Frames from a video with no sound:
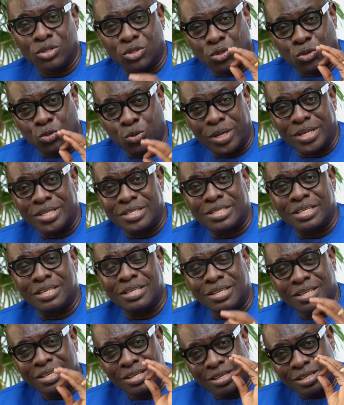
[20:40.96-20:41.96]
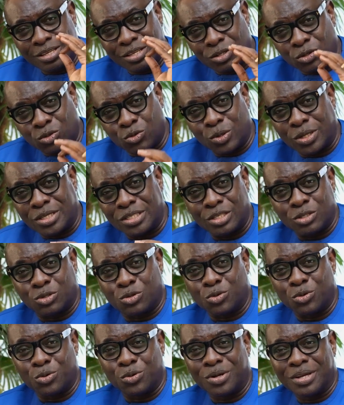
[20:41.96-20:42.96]

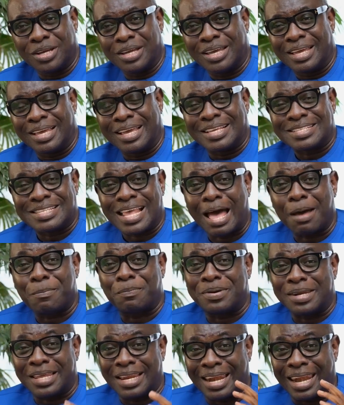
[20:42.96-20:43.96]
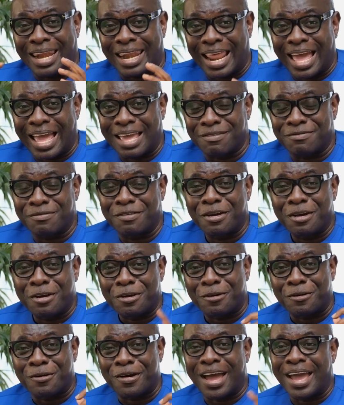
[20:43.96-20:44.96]
2022 is happening live
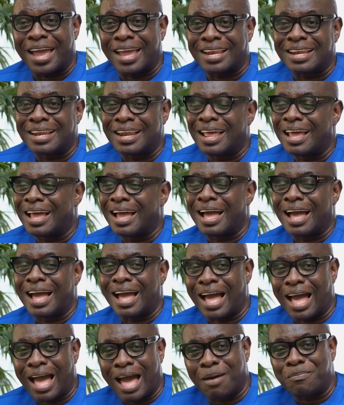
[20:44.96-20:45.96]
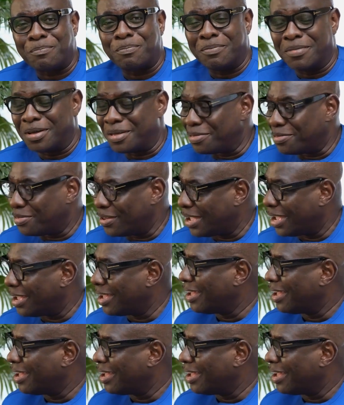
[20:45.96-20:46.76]
right up there.